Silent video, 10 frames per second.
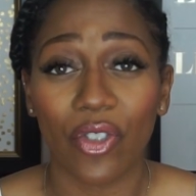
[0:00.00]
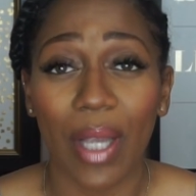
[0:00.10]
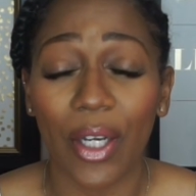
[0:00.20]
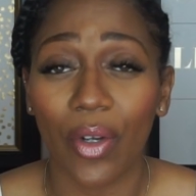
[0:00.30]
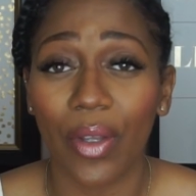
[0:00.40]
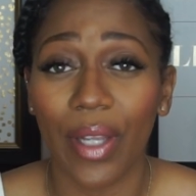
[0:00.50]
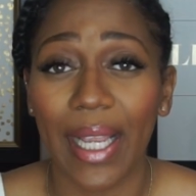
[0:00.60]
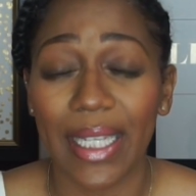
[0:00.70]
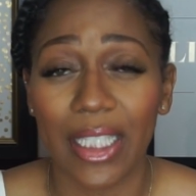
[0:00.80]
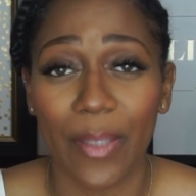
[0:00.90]
trying to grow their
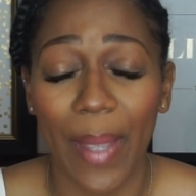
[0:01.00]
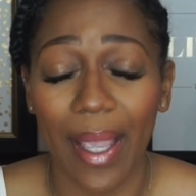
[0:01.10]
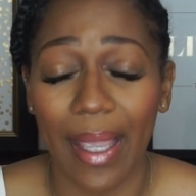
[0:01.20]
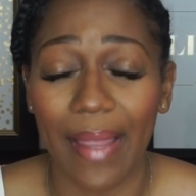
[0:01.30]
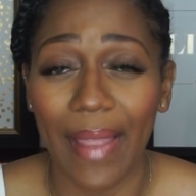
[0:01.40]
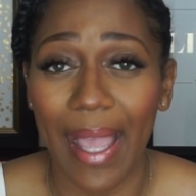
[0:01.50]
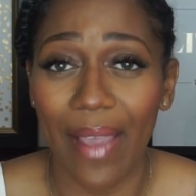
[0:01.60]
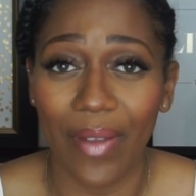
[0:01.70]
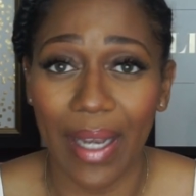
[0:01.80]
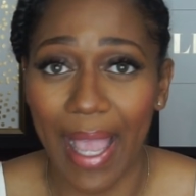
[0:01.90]
edges back and they
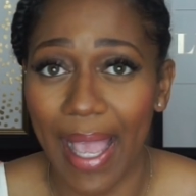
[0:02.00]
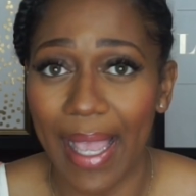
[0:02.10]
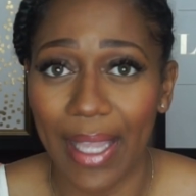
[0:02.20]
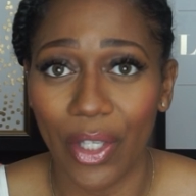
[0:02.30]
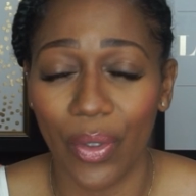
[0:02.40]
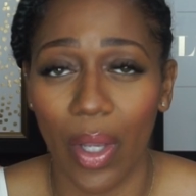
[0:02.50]
haven't had,